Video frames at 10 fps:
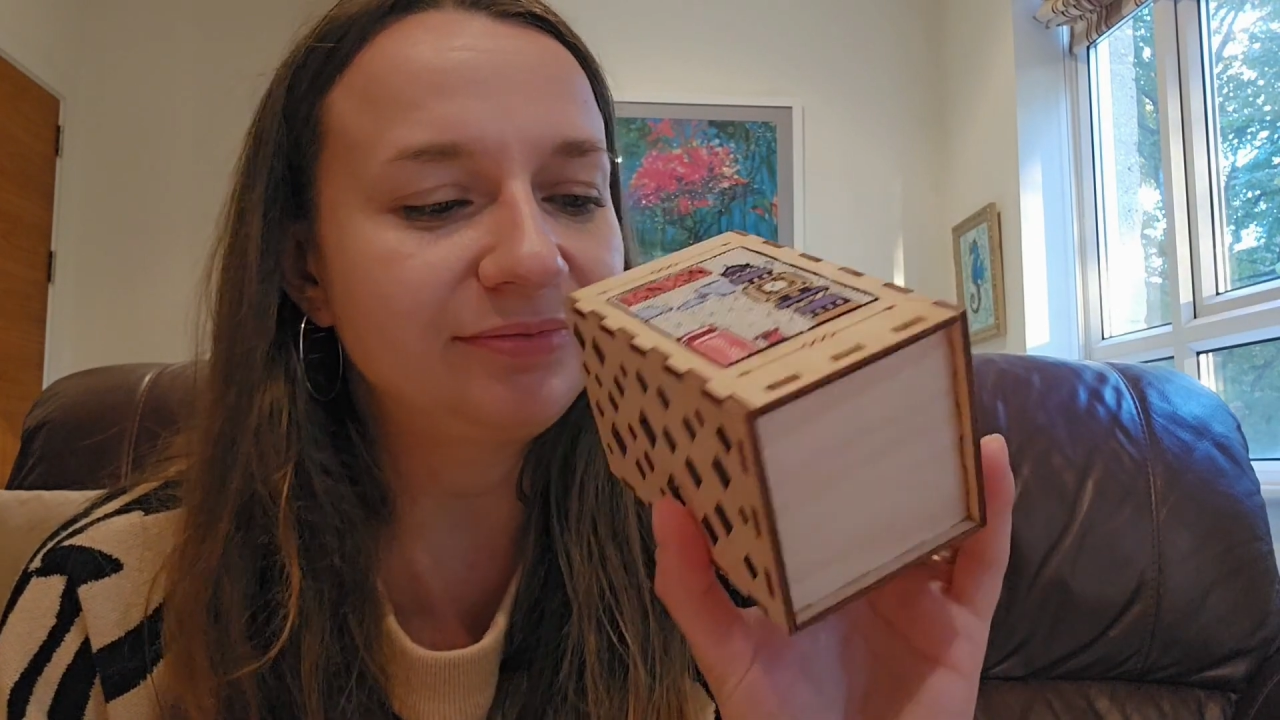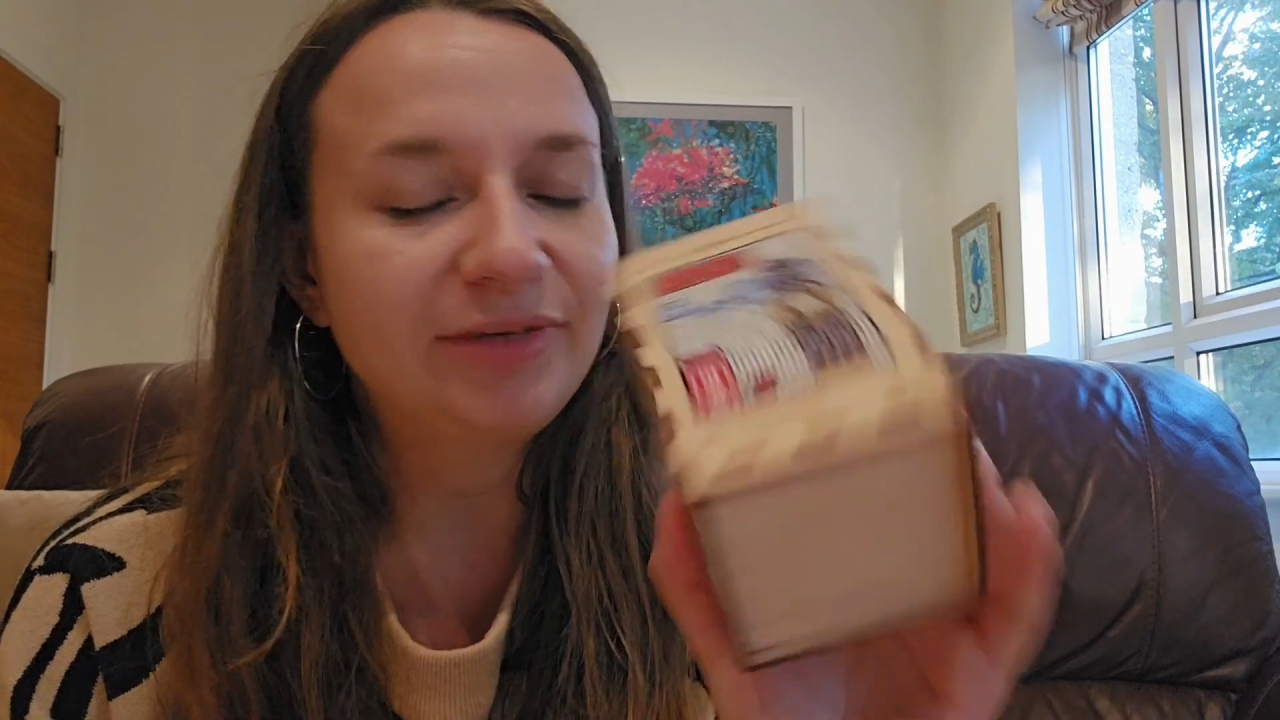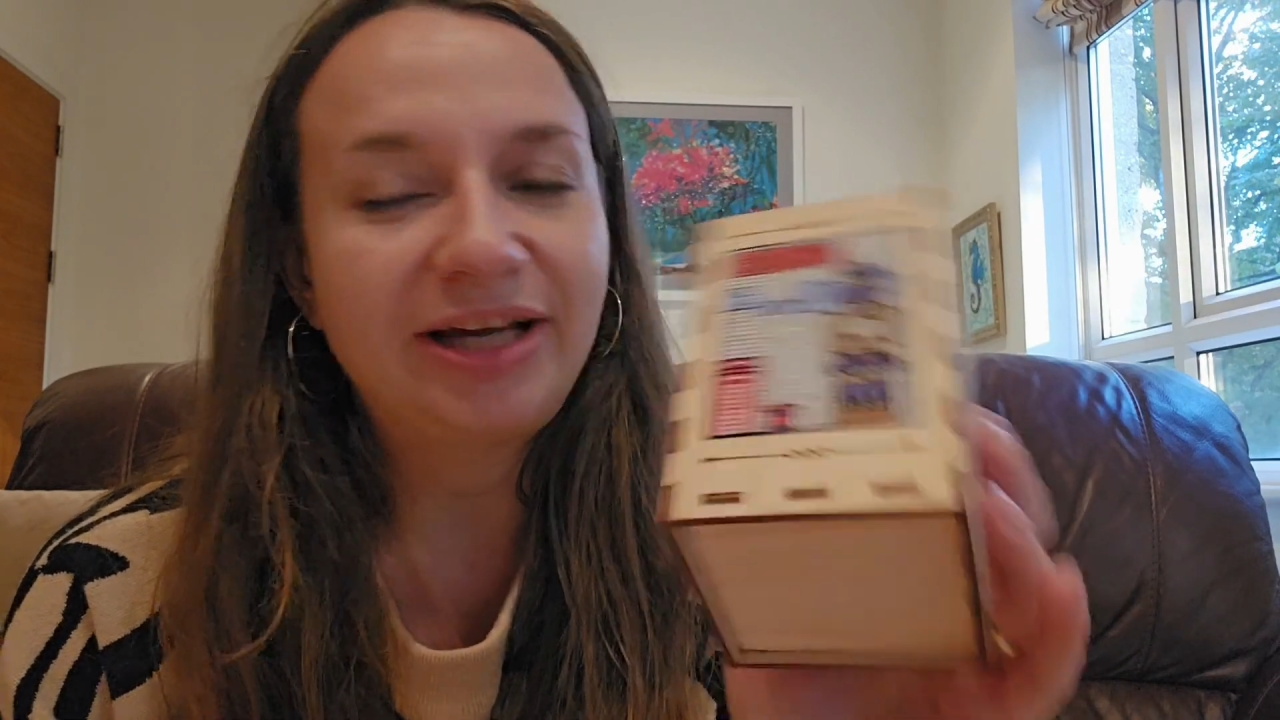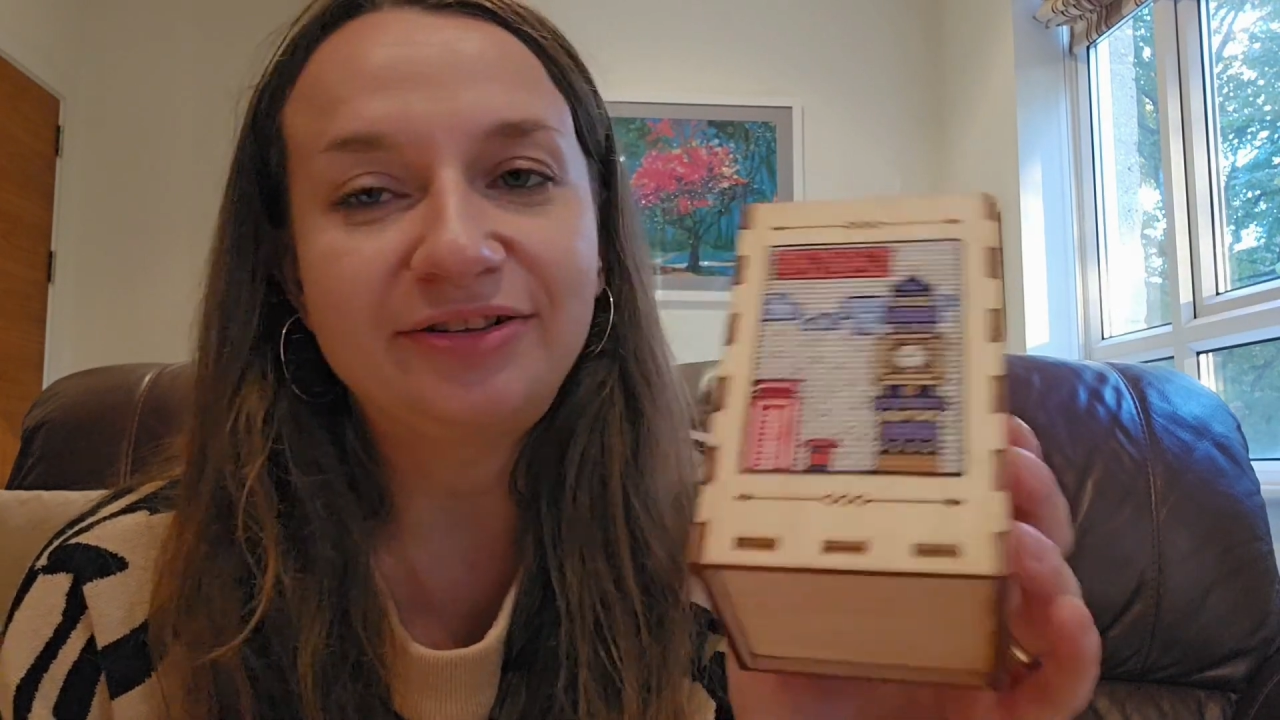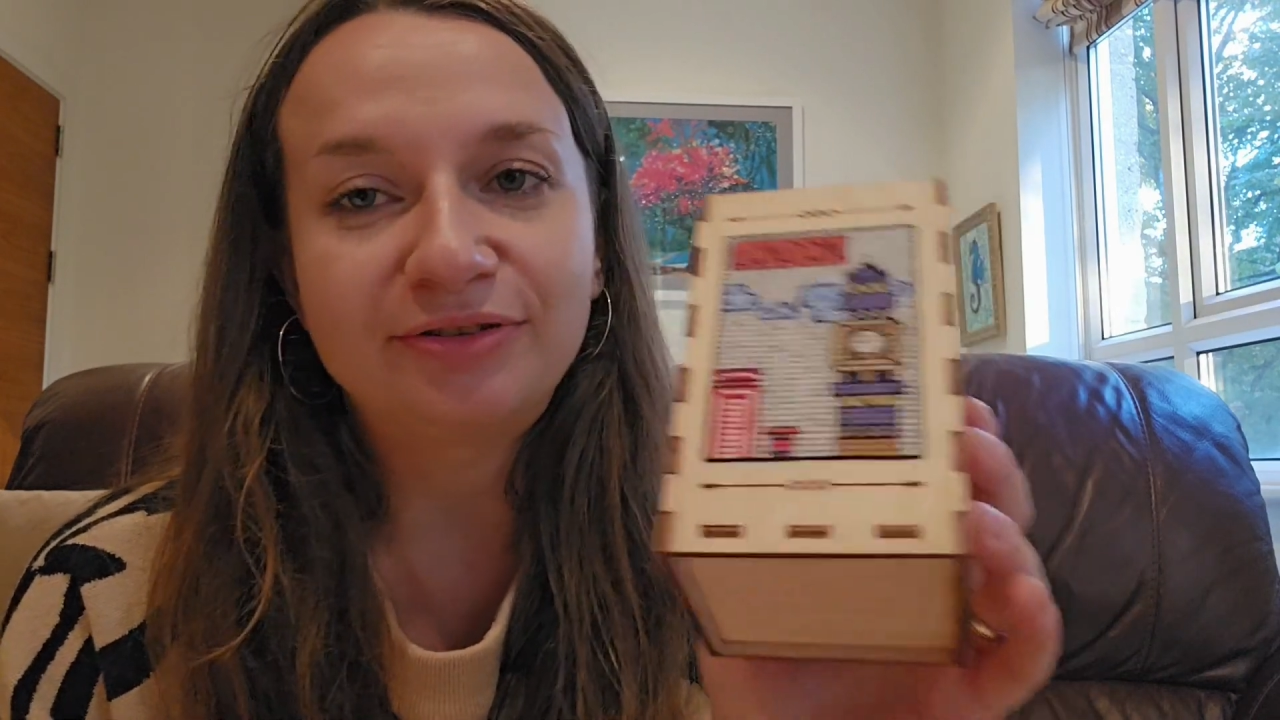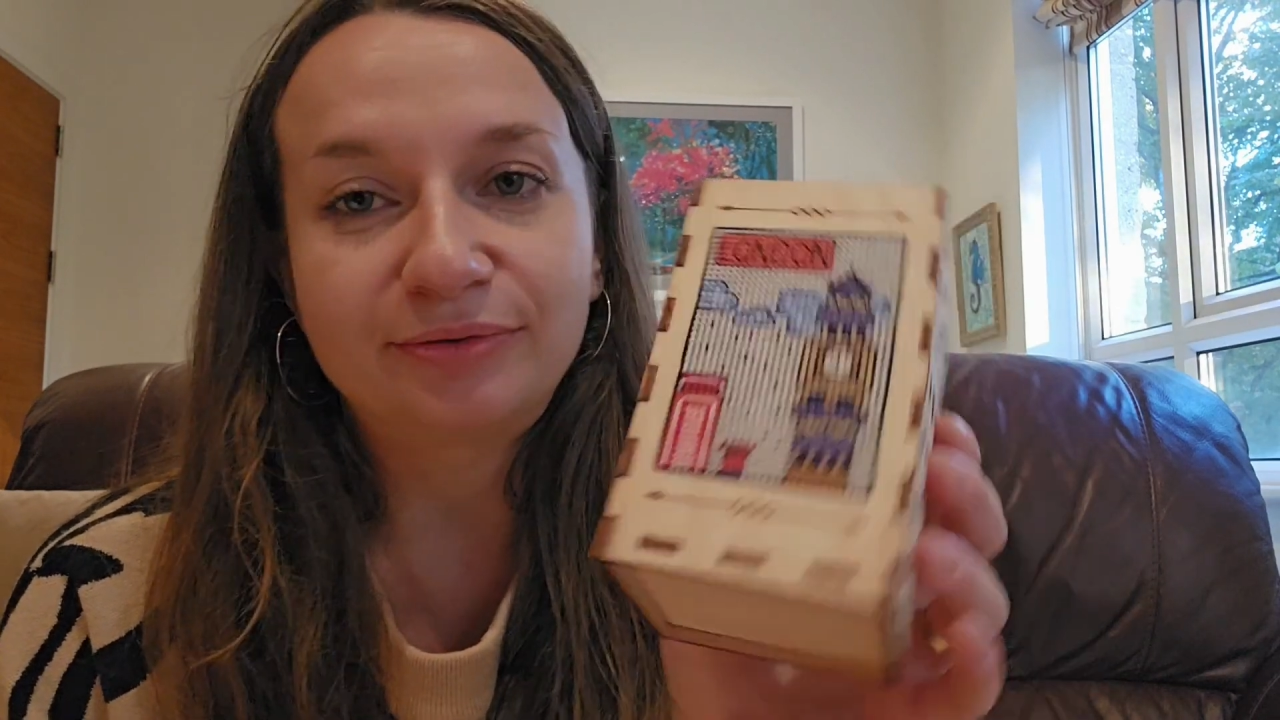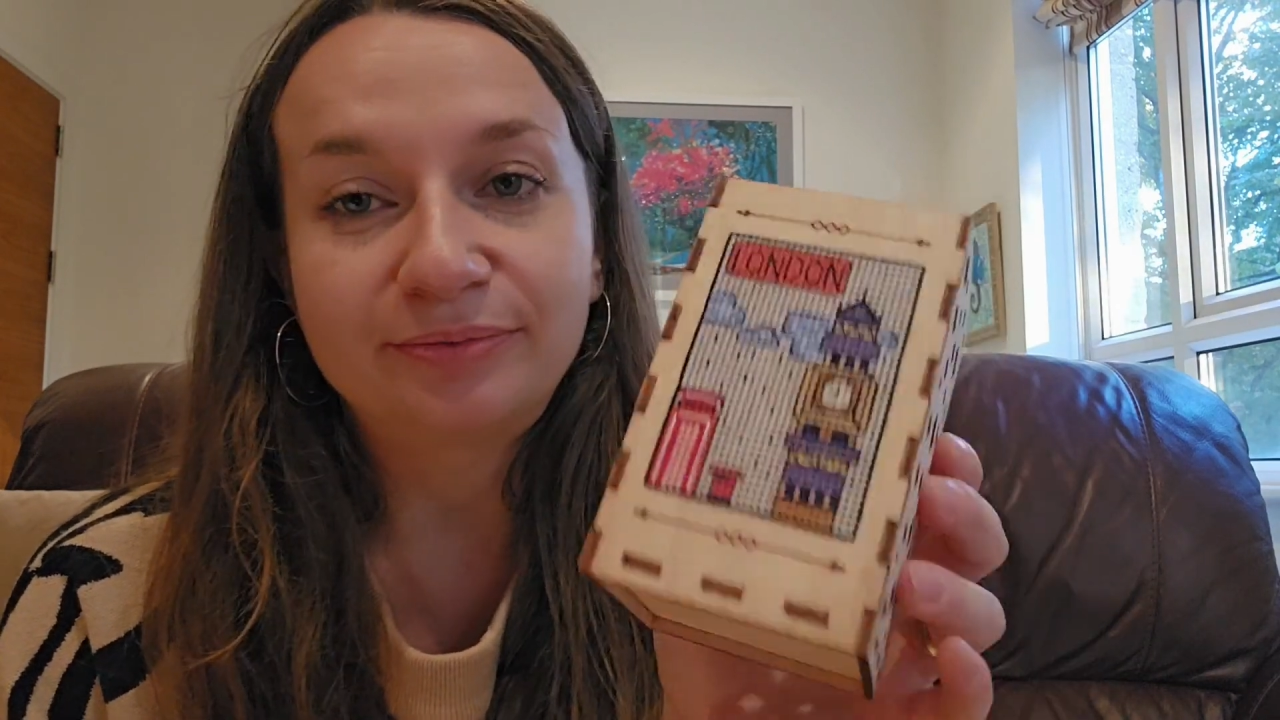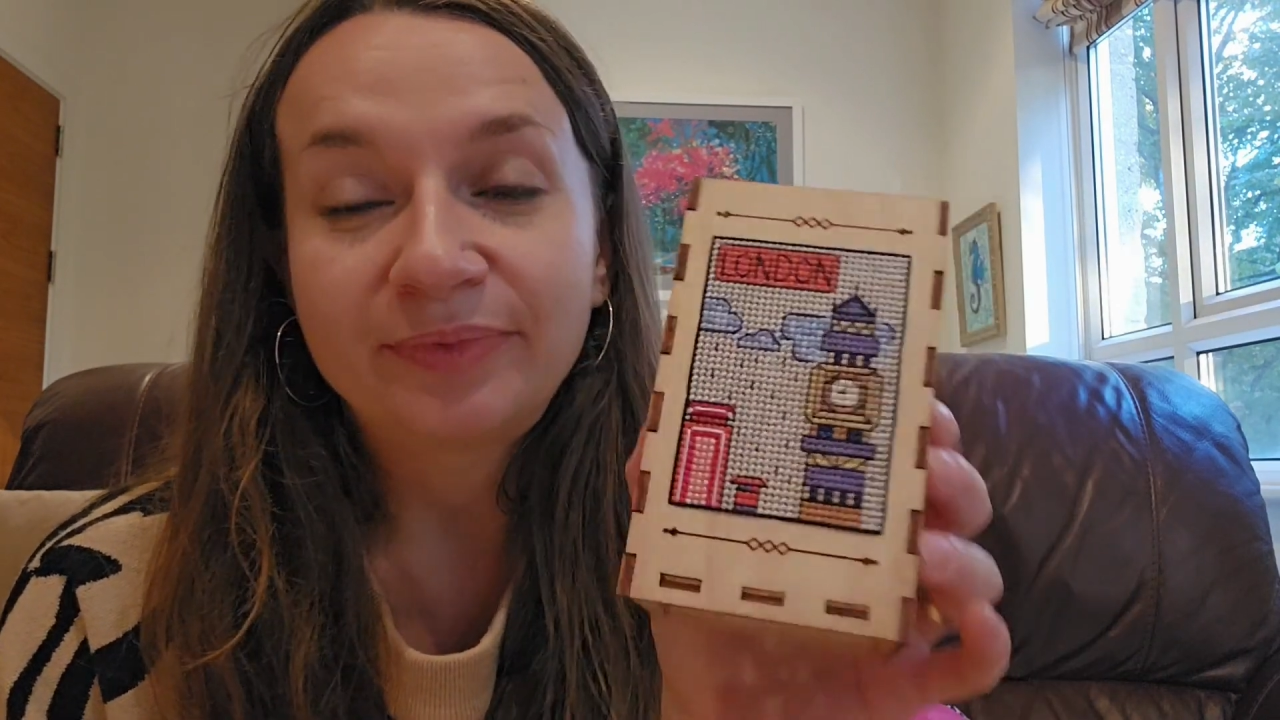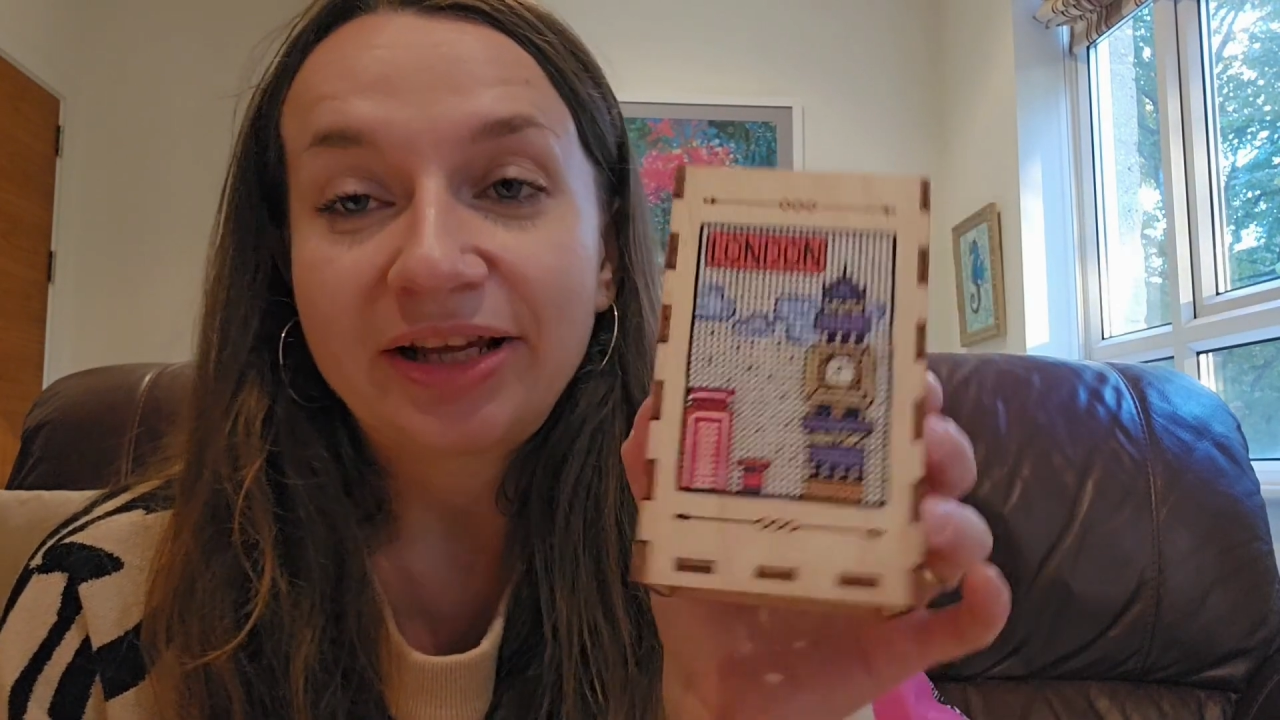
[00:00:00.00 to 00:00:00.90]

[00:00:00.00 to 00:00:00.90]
I don't know.